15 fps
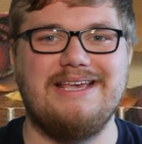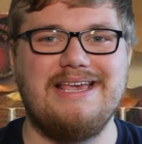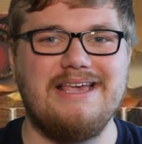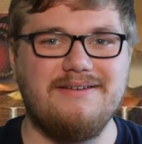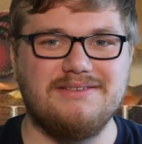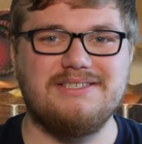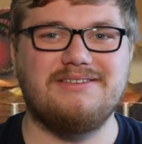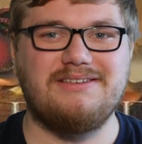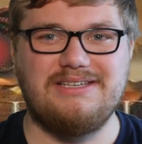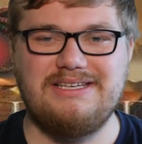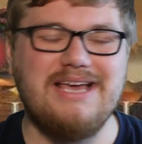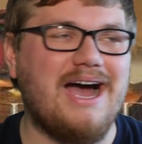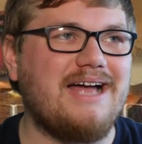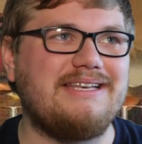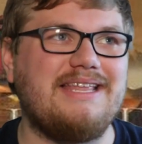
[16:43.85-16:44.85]
He was a
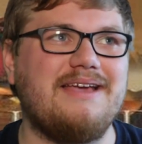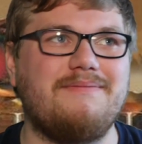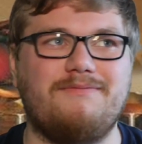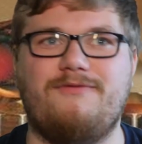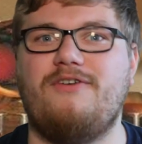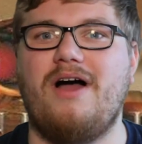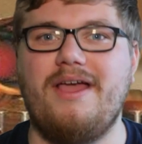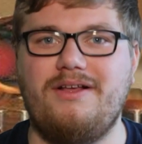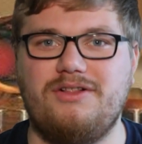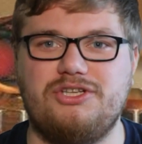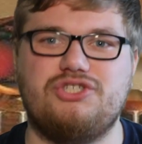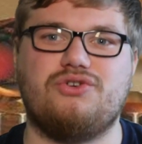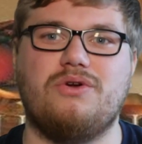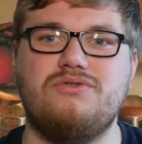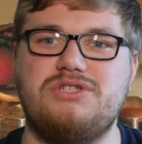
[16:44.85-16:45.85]
goddamn vile,
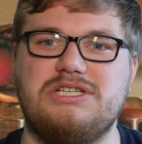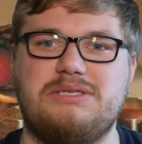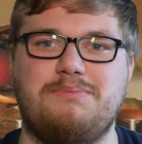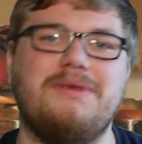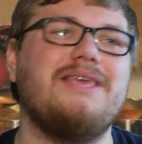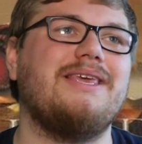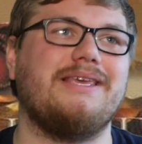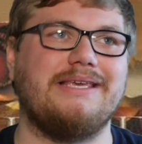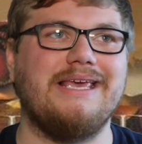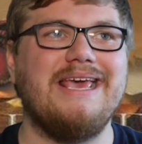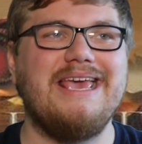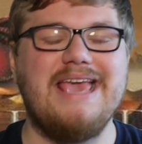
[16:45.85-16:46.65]
atrocious being.